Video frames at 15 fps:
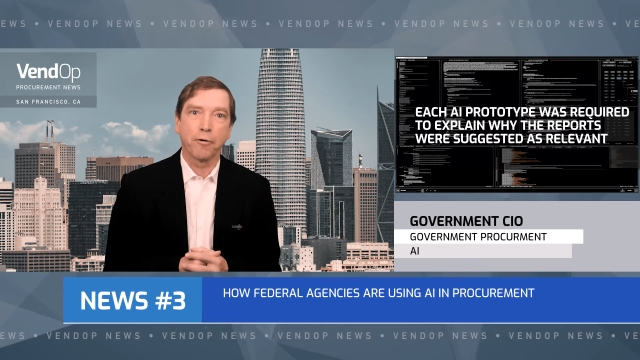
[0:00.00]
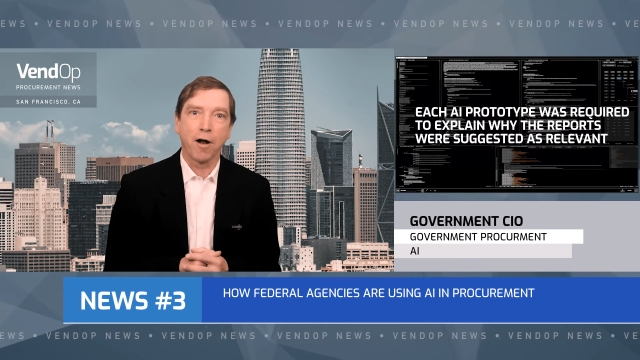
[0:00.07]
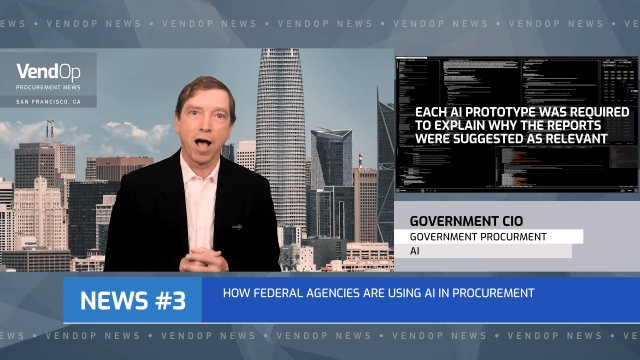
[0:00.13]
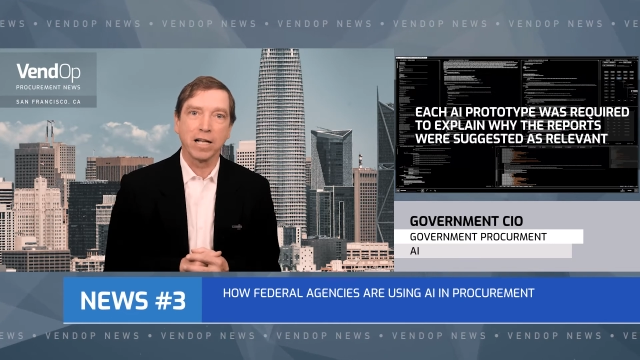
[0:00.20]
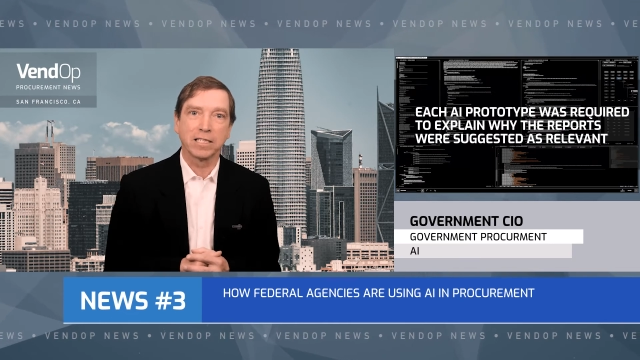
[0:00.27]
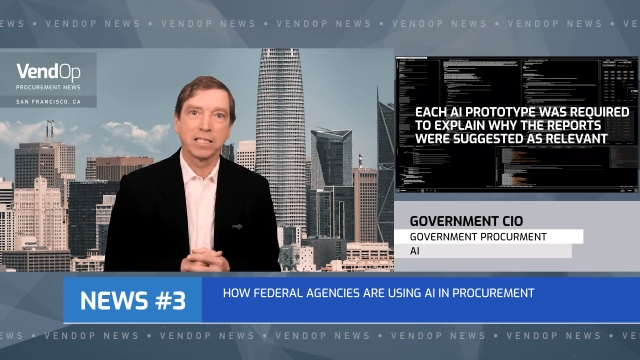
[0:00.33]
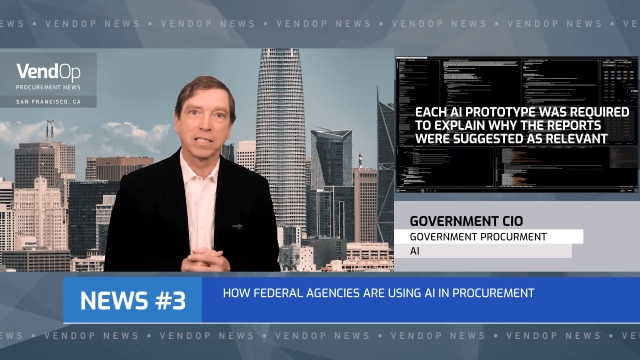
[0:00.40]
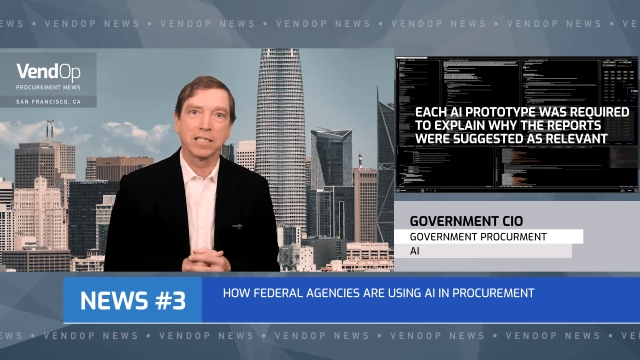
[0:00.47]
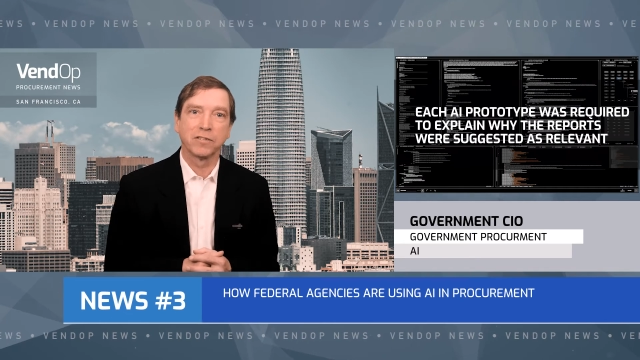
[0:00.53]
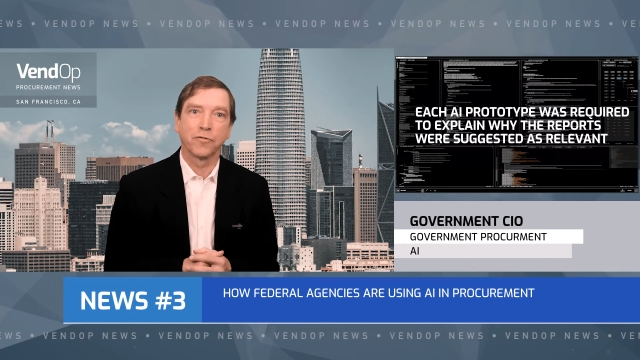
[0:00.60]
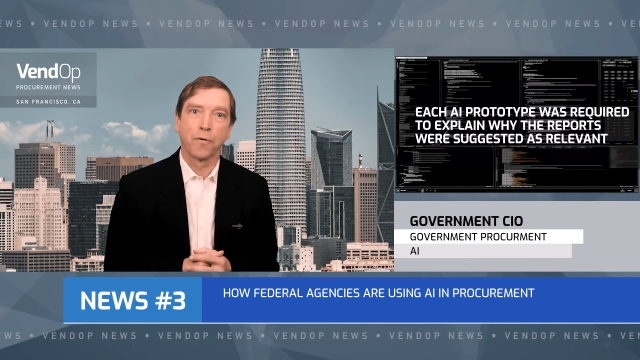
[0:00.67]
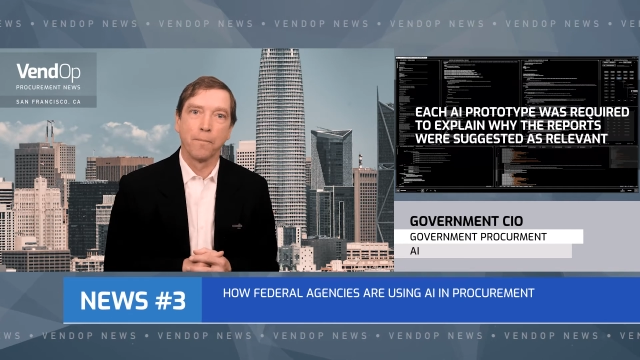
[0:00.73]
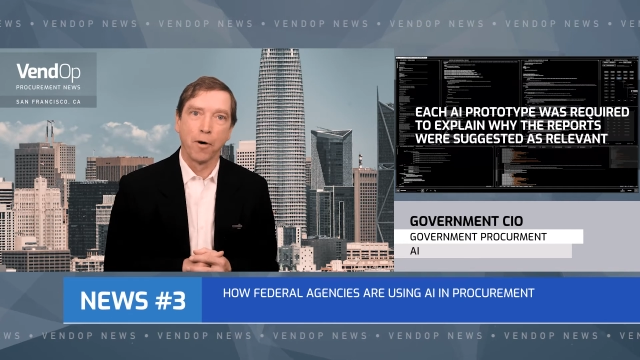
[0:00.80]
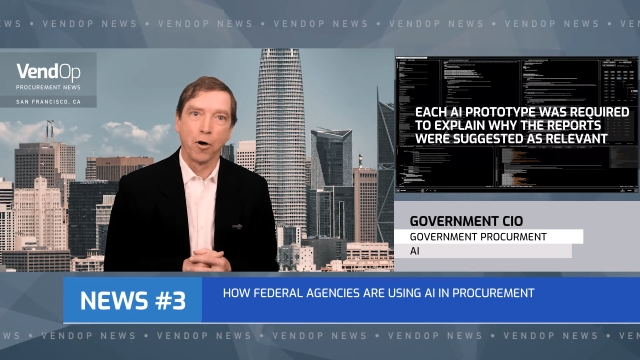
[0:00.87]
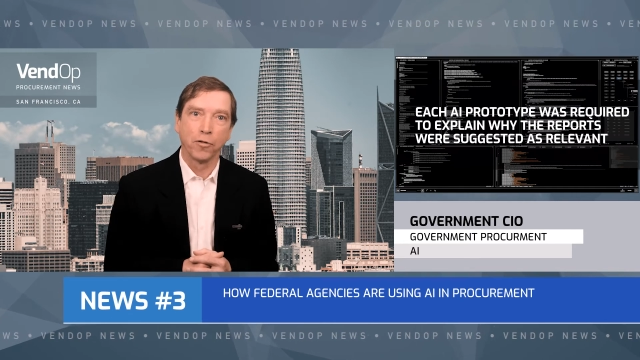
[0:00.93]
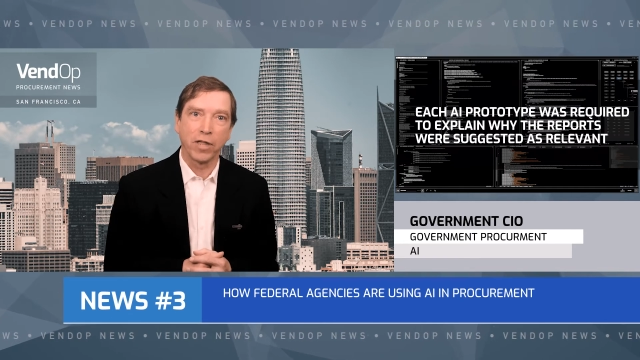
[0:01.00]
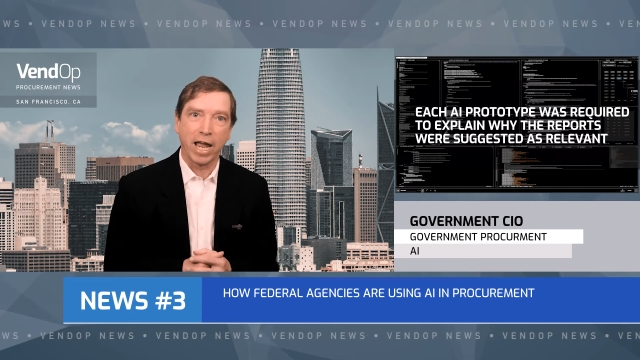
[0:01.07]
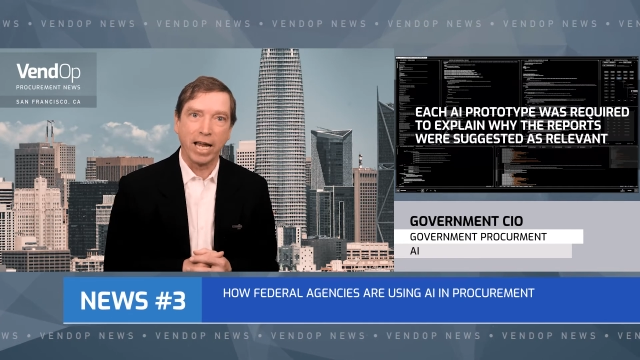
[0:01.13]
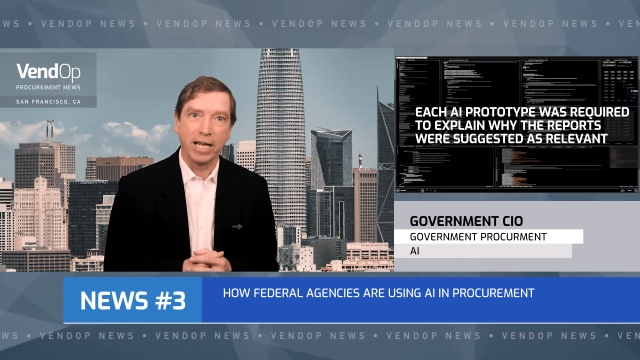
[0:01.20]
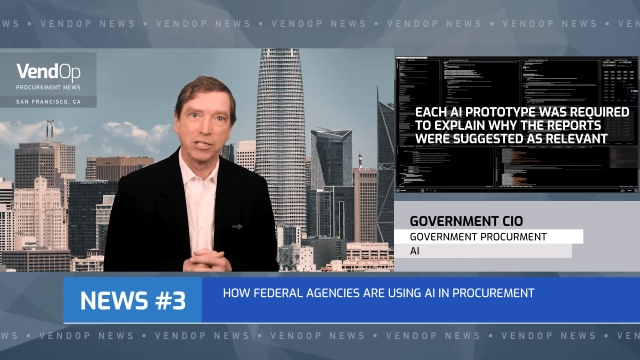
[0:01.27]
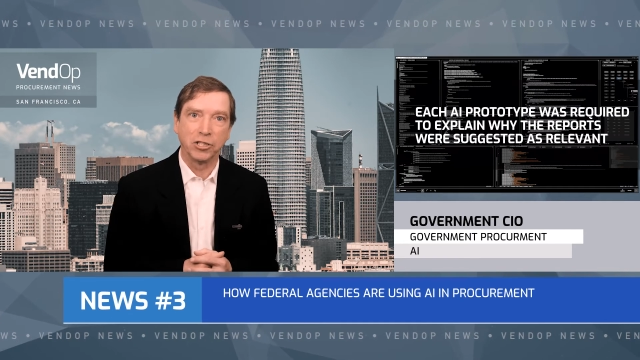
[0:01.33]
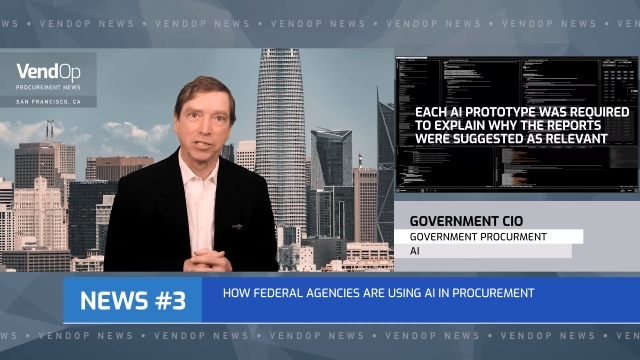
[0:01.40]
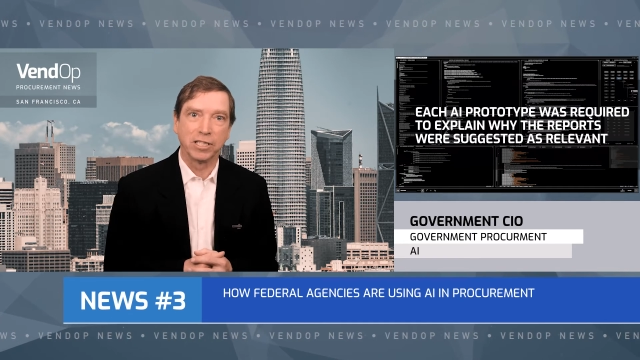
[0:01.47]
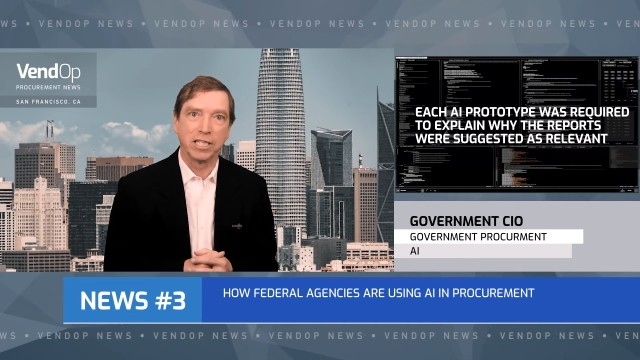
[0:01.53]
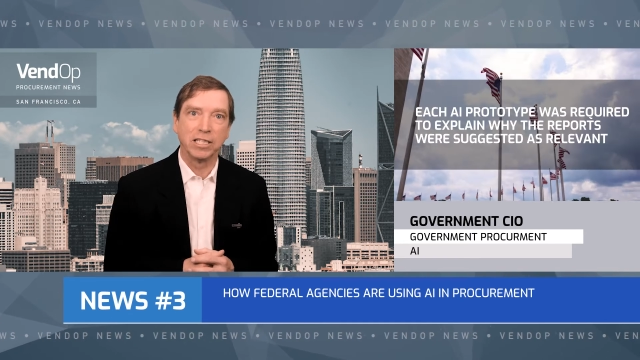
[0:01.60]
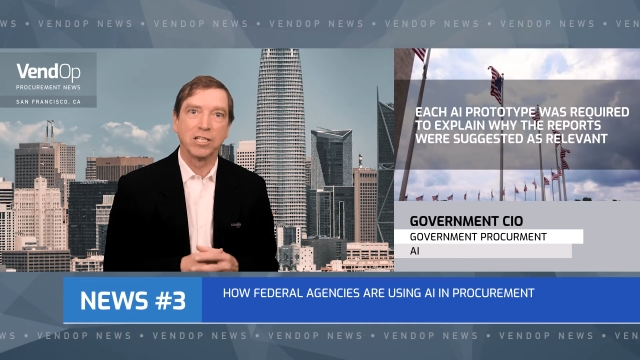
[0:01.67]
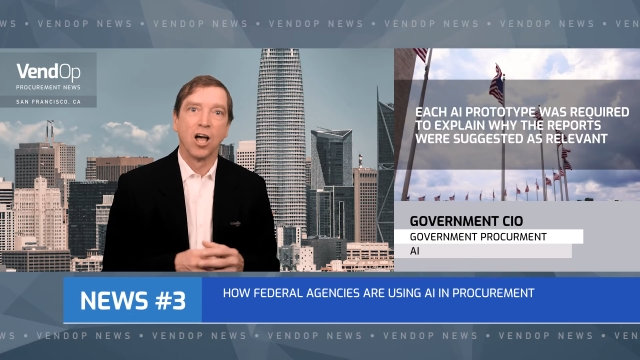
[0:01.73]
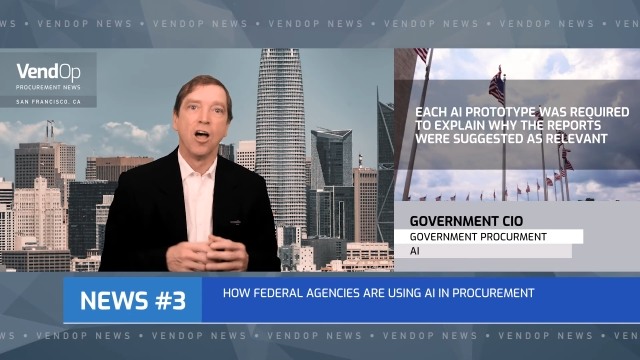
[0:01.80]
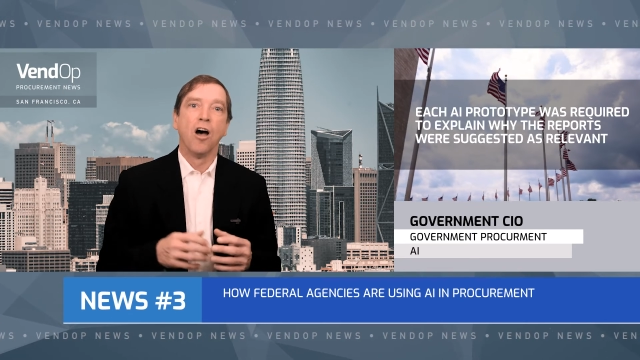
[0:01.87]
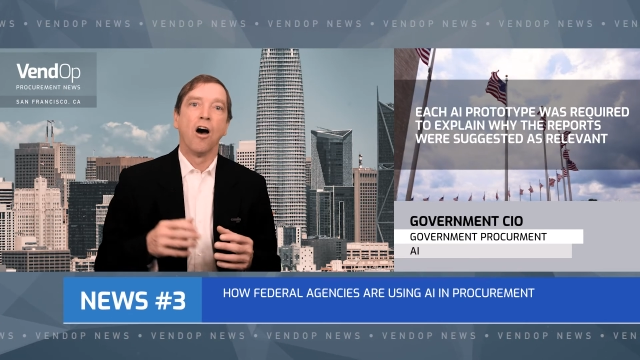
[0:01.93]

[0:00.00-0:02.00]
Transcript: processes for both agencies